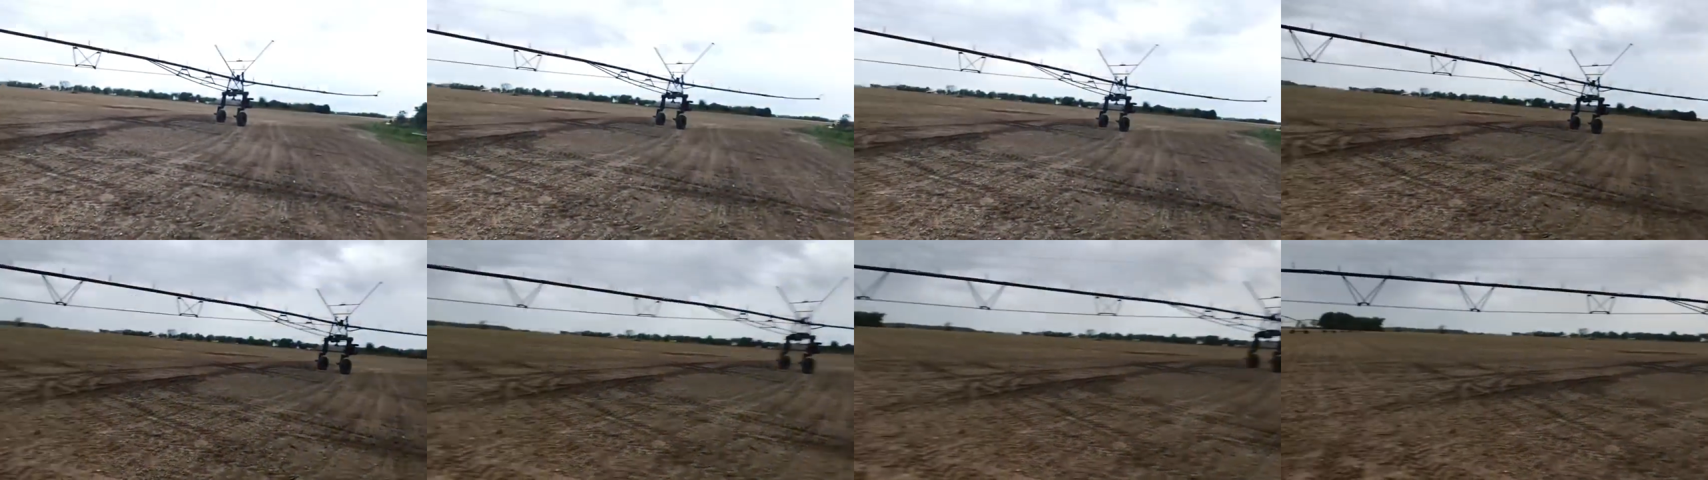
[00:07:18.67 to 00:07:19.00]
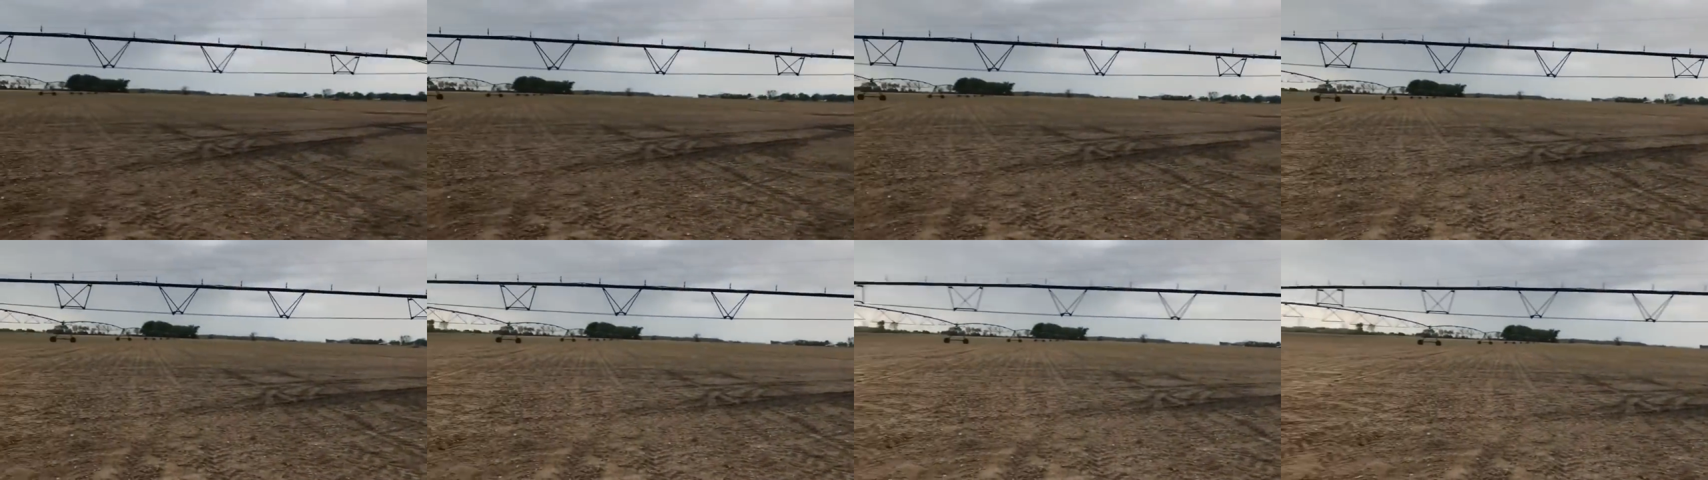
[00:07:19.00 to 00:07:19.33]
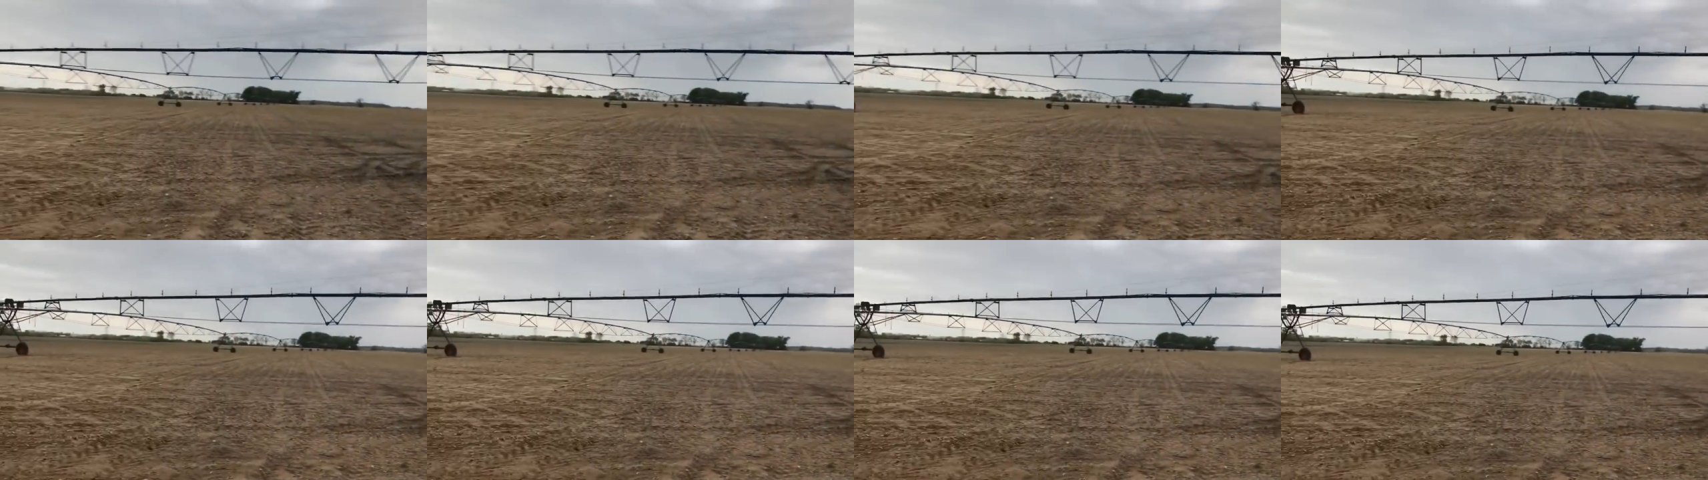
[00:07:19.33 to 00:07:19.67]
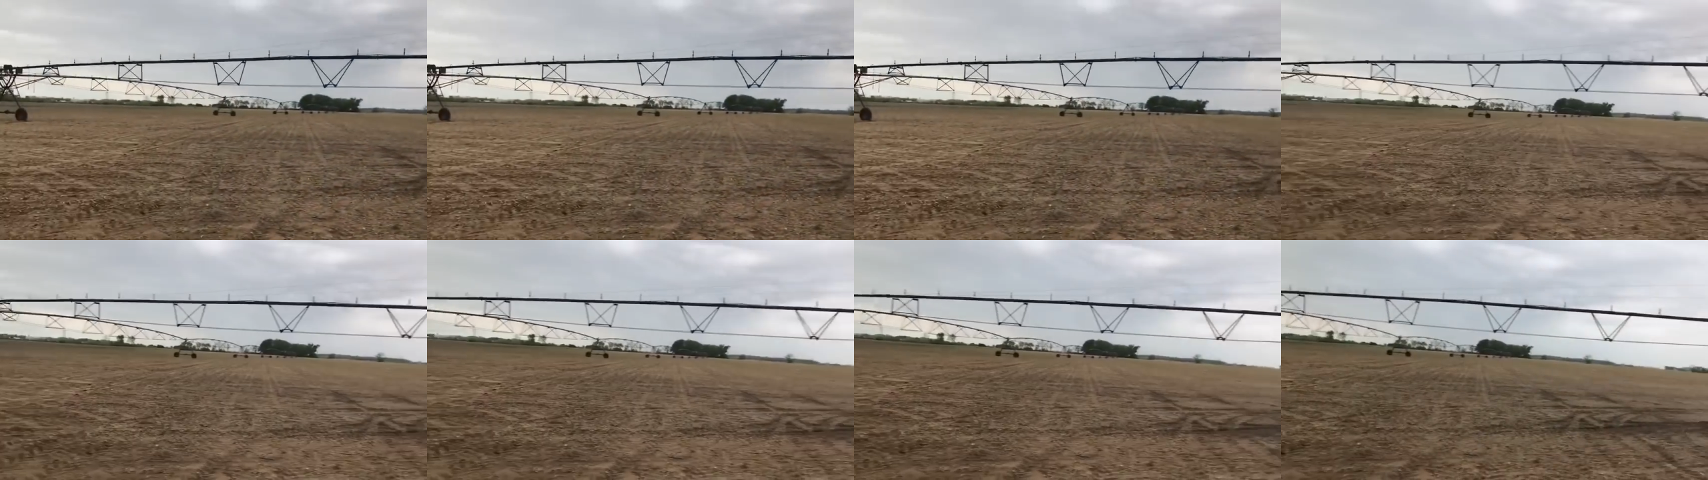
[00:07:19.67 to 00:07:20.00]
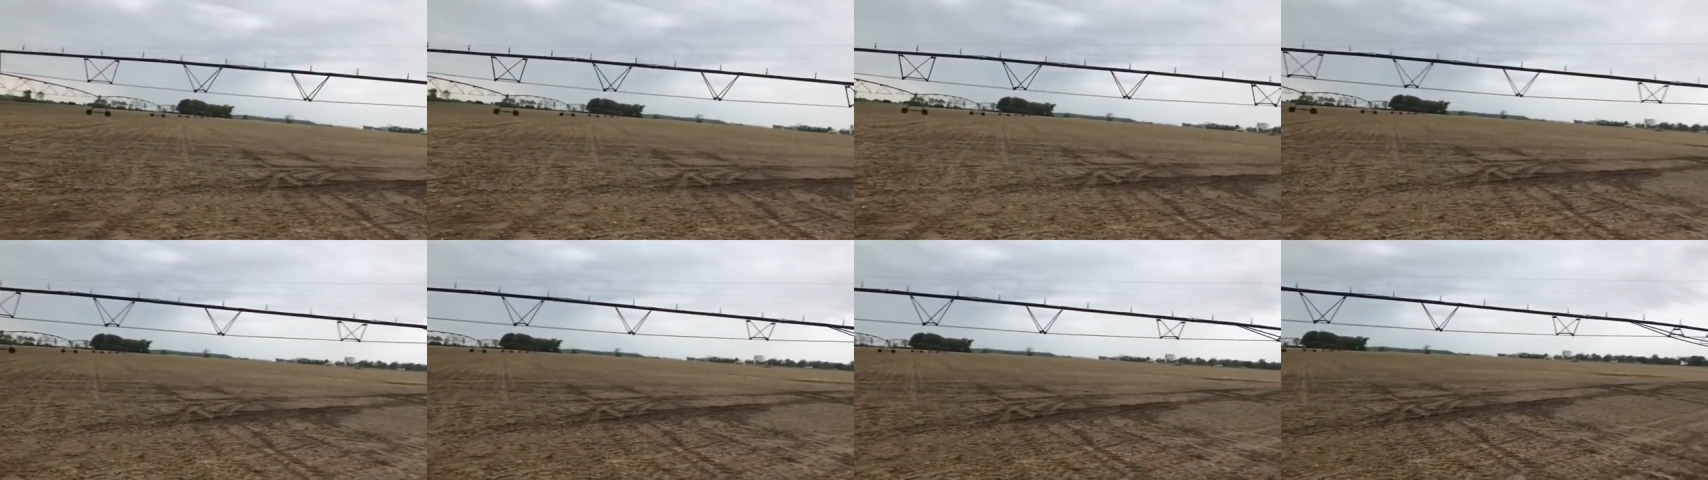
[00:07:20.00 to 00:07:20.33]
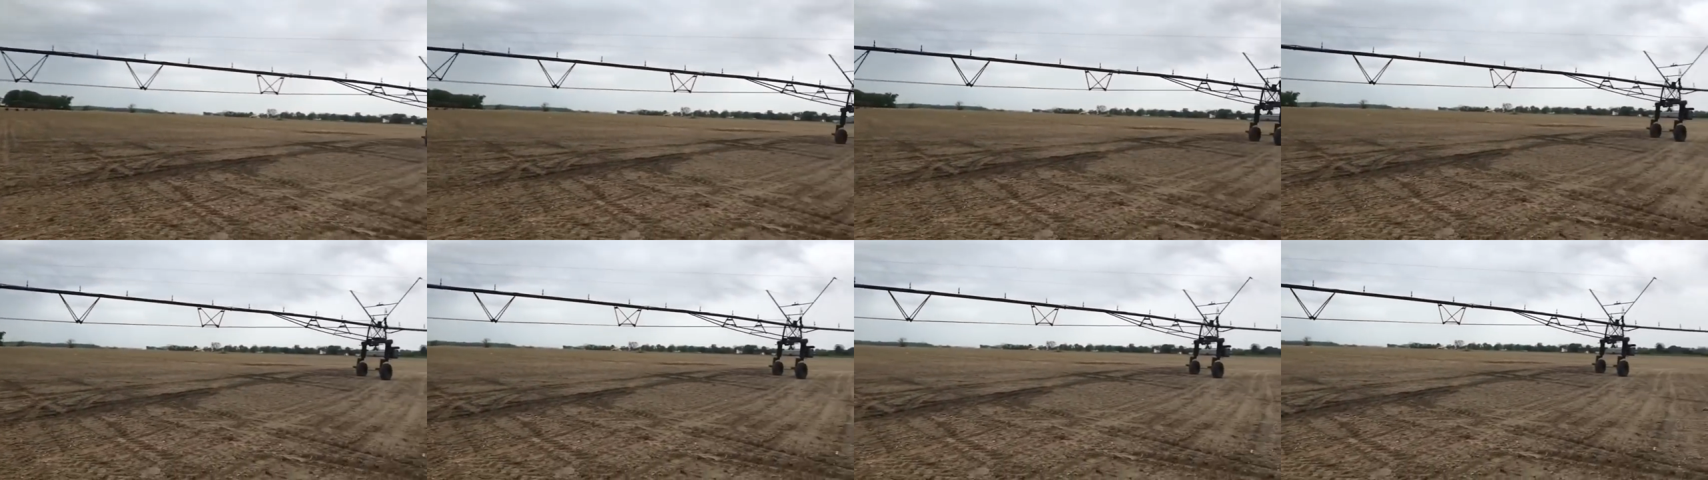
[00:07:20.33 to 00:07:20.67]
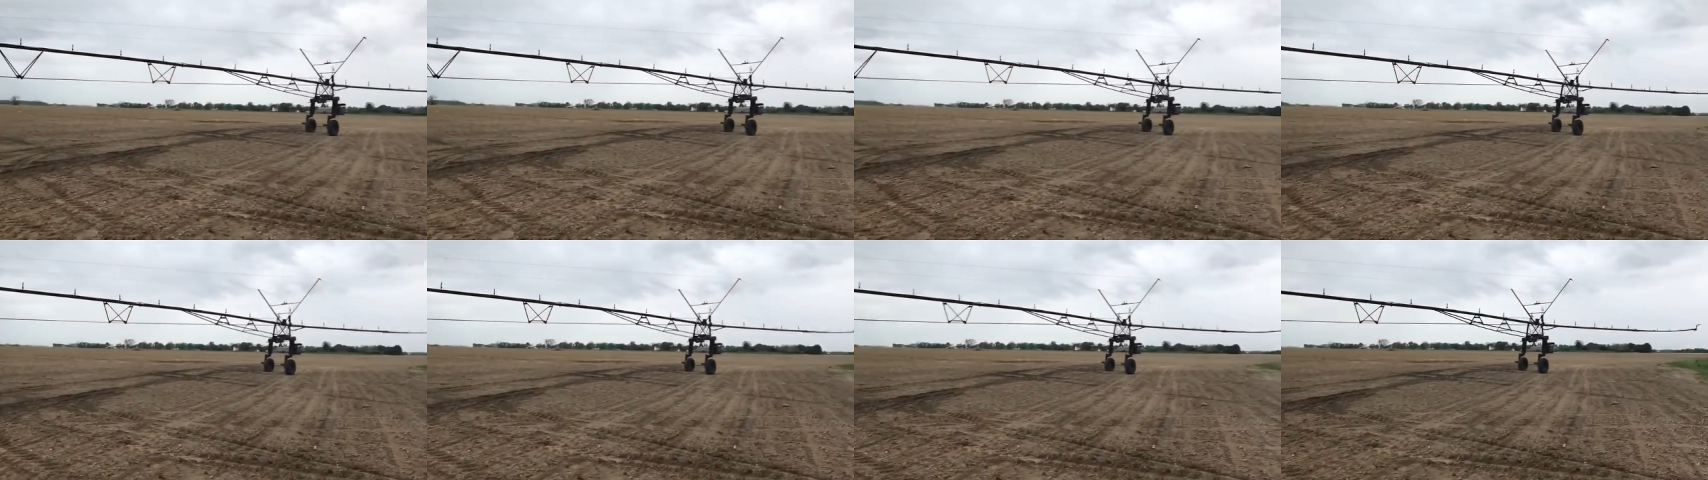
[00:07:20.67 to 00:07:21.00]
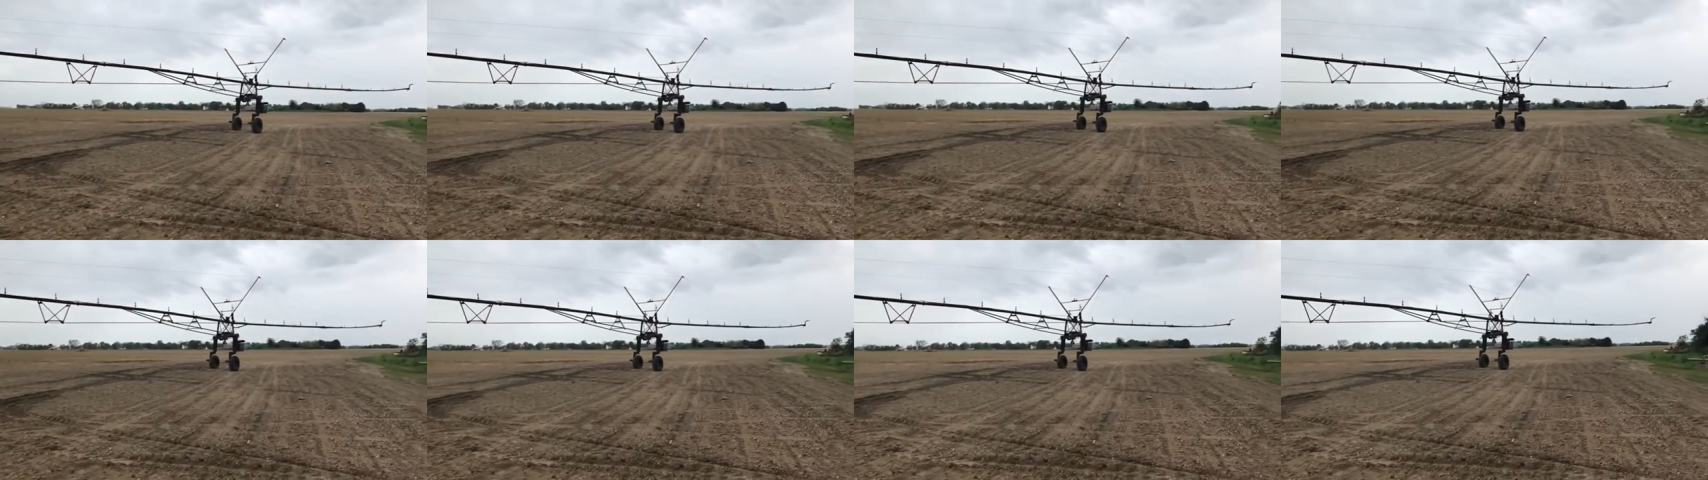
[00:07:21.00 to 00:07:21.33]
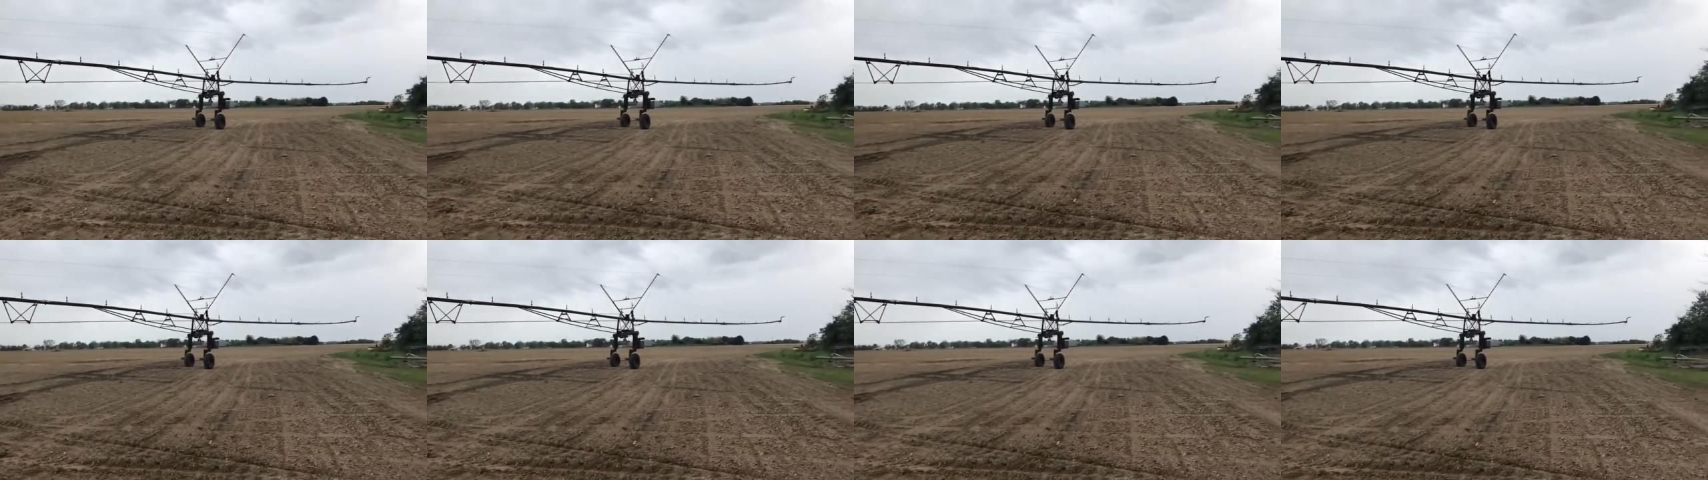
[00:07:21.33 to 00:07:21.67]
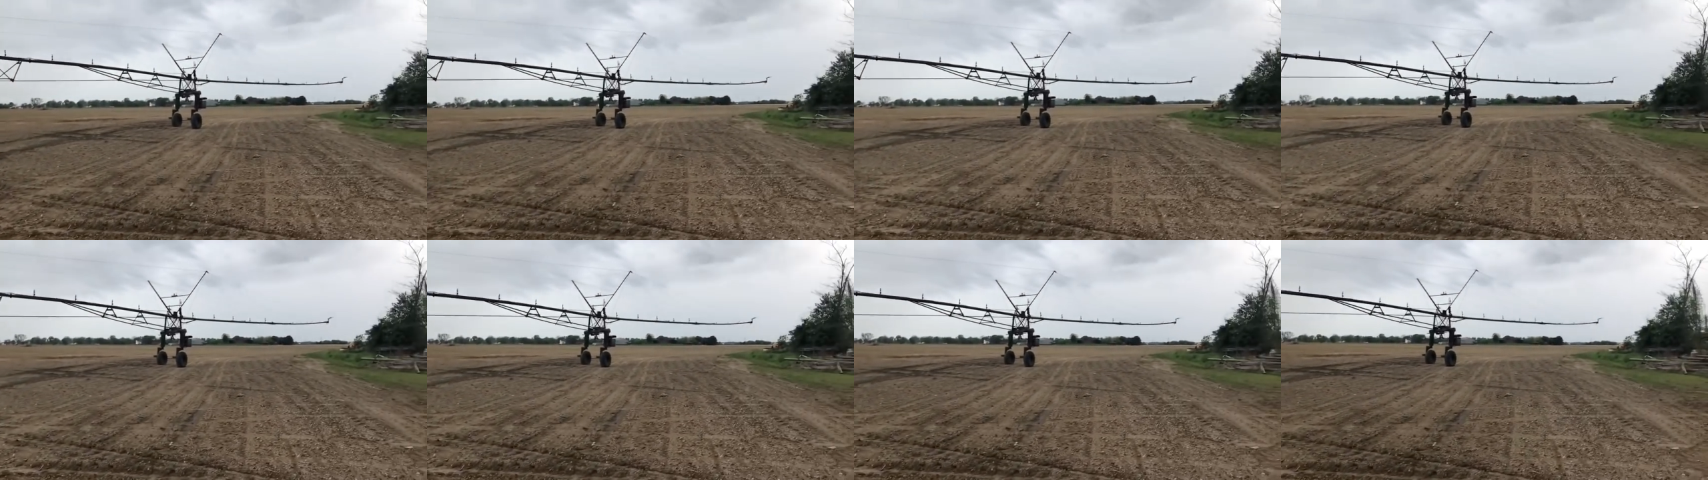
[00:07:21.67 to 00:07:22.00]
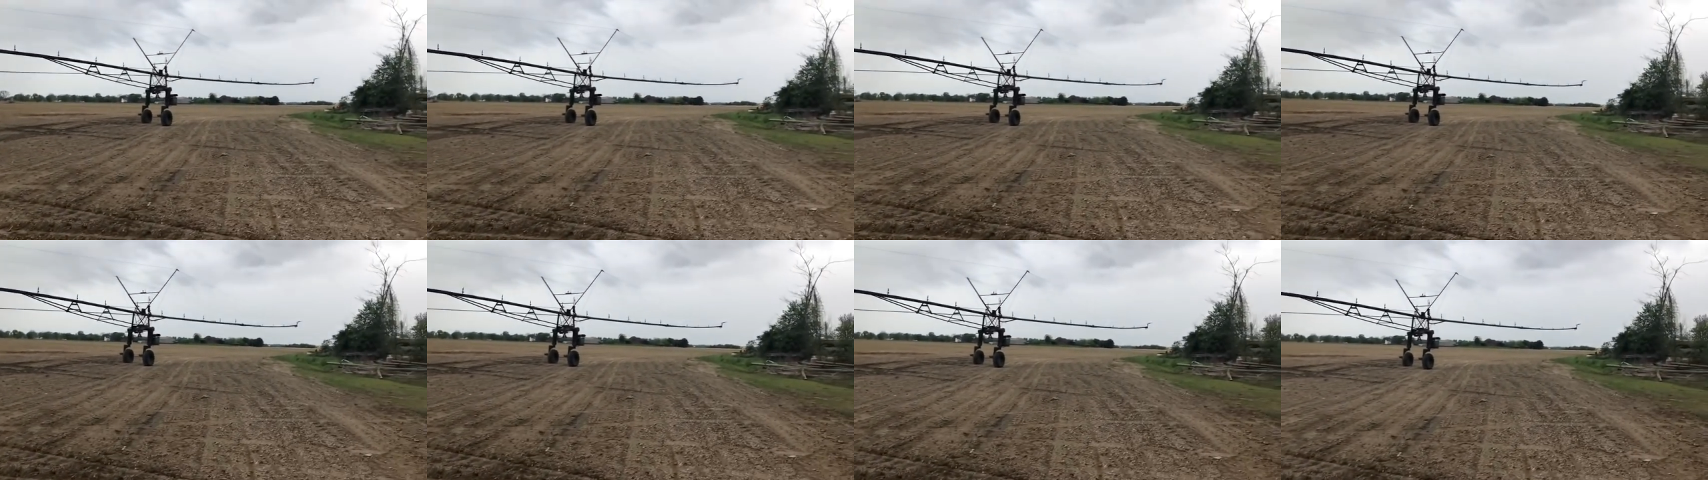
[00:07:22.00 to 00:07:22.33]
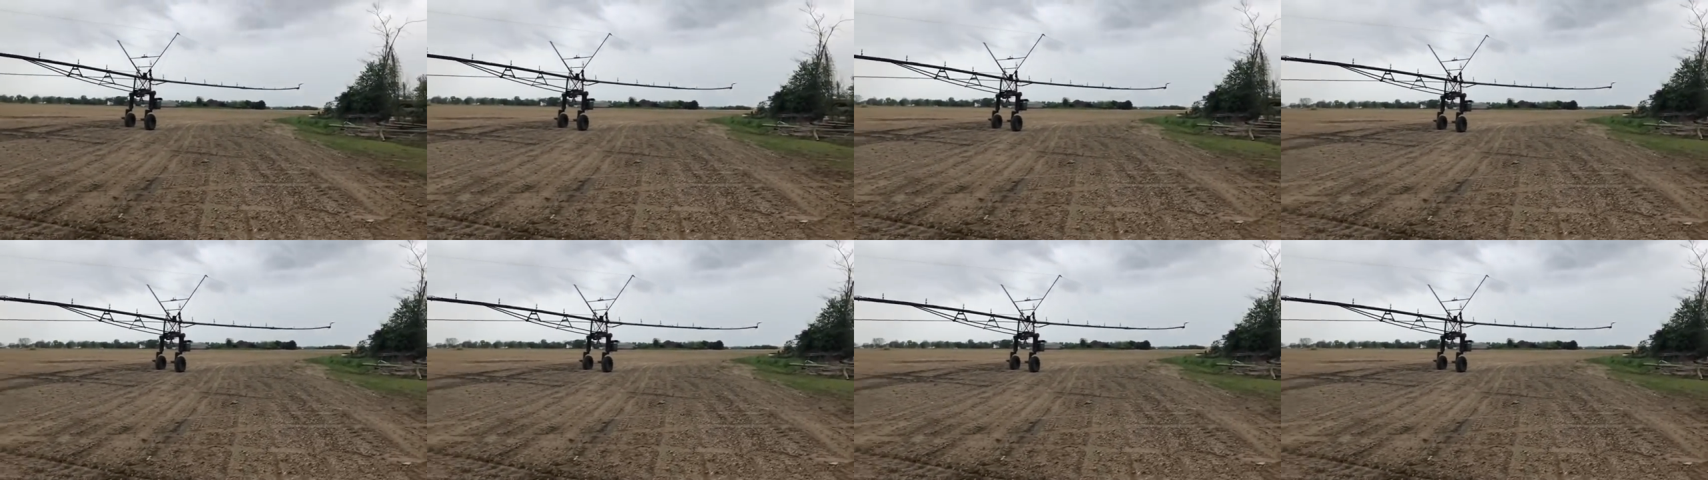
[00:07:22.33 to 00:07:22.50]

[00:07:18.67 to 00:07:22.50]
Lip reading: (no speaker visible)